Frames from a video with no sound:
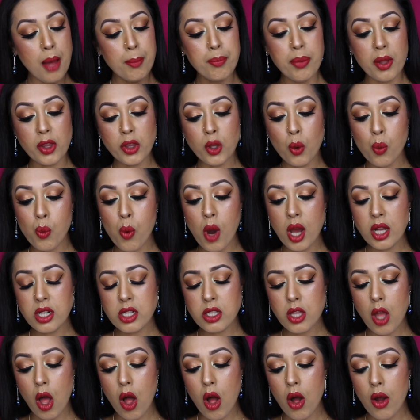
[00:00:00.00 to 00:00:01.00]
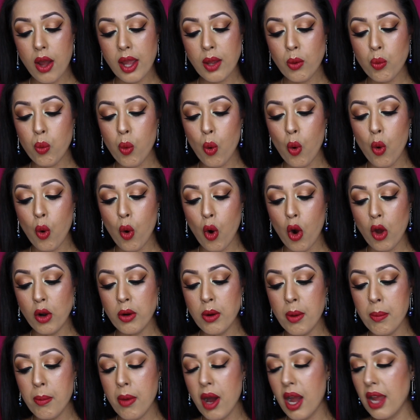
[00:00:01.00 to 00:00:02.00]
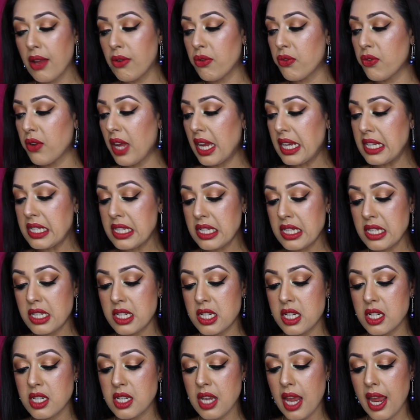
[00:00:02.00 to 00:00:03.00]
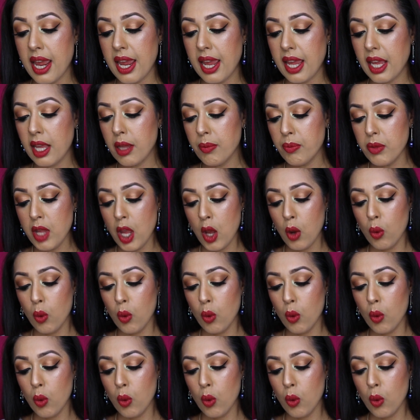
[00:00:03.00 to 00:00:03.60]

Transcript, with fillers: But the ones that I wore on my face today